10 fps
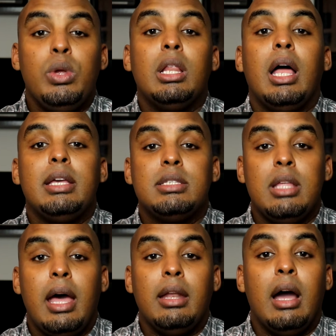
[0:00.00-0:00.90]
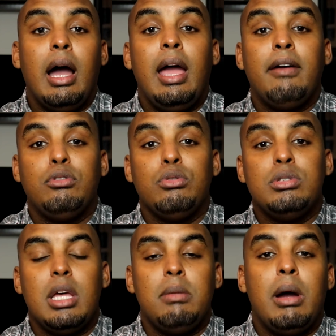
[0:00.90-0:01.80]
realized that I have to
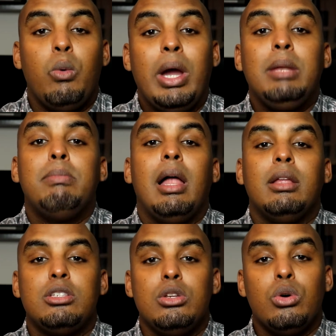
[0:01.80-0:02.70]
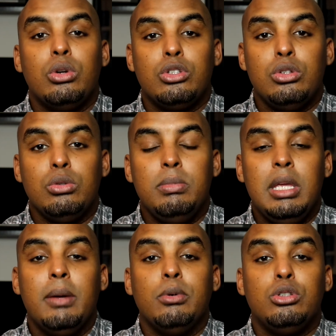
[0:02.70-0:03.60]
set my white balance in order to
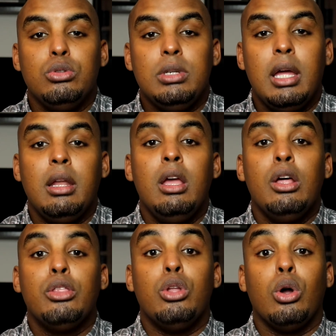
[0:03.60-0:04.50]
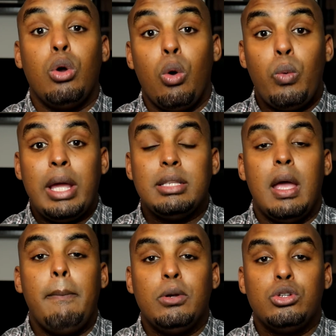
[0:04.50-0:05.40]
be able to get the correct
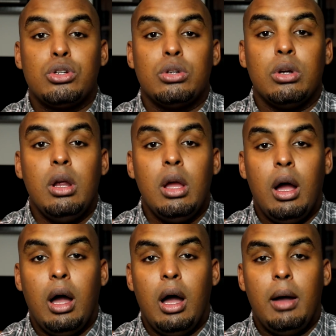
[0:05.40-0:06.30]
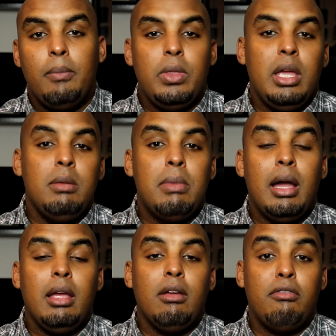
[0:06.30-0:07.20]
temperature in
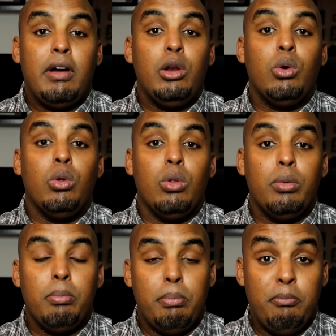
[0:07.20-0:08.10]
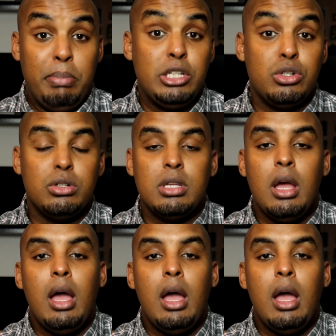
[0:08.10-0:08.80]
my final pictures.